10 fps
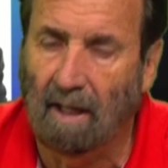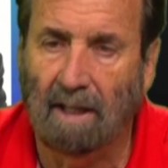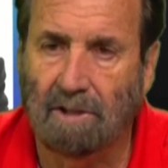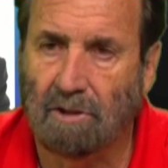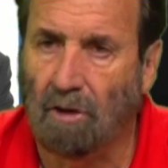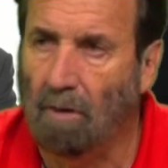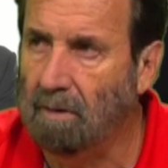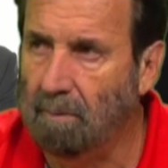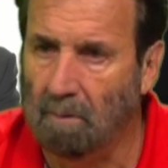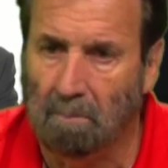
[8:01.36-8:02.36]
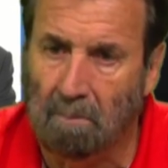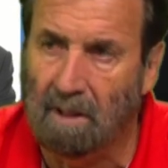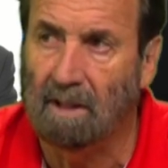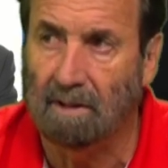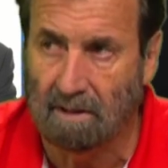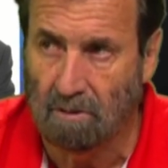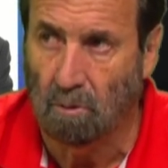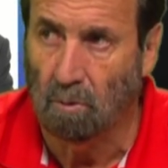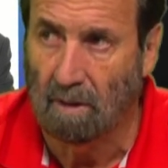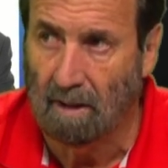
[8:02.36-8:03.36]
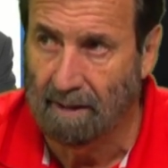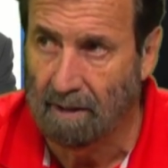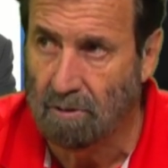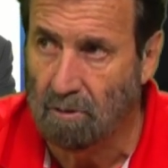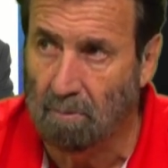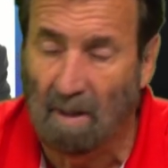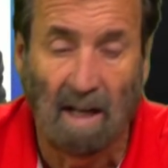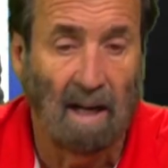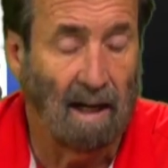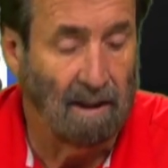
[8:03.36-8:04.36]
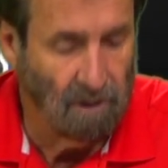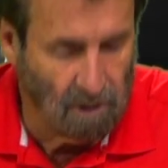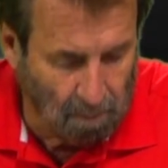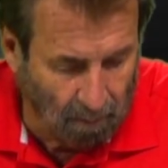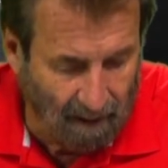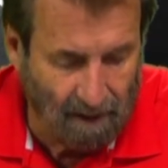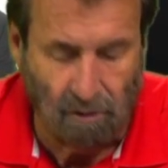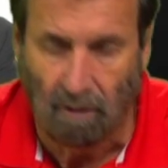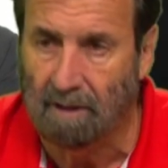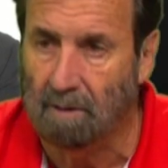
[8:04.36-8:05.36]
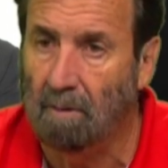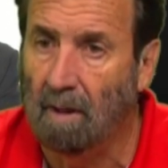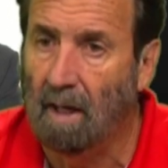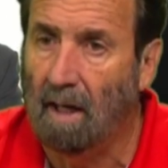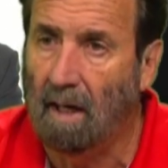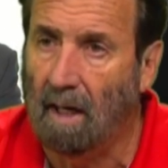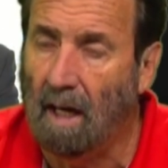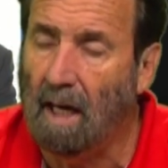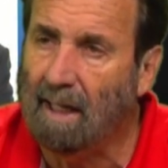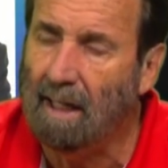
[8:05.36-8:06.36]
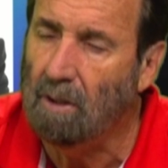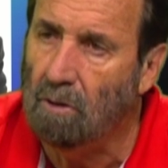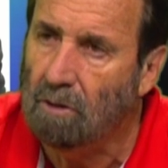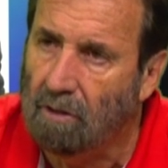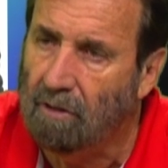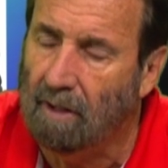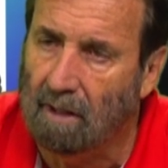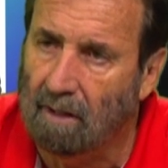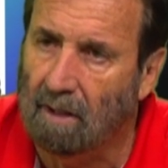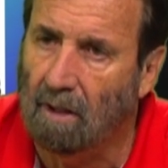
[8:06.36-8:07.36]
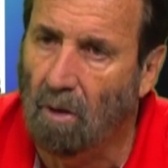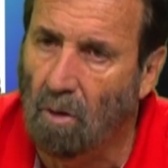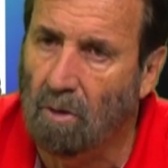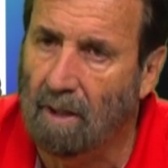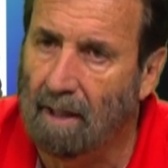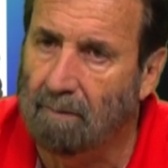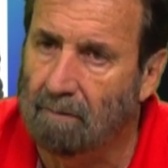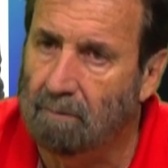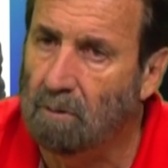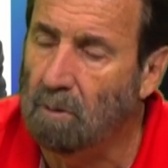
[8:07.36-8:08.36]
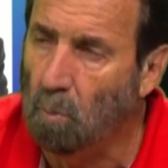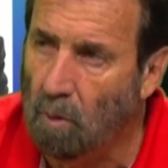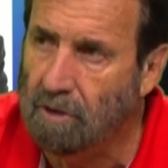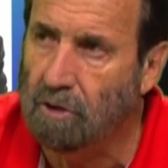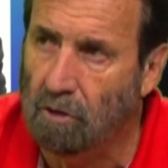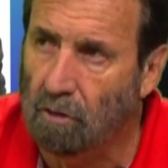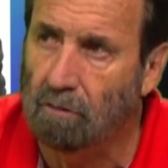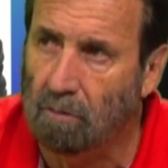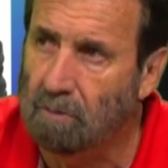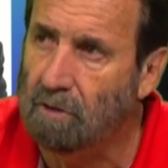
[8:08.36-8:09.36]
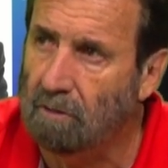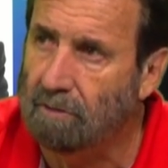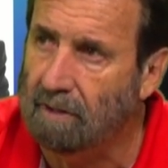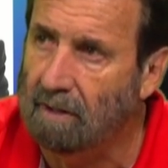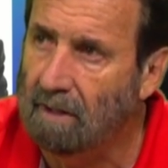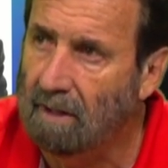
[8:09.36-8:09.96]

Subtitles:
had so many people, me and the tall guy next to him, and just players around them. I cannot think in that whole game of more than one shot from Chelsea.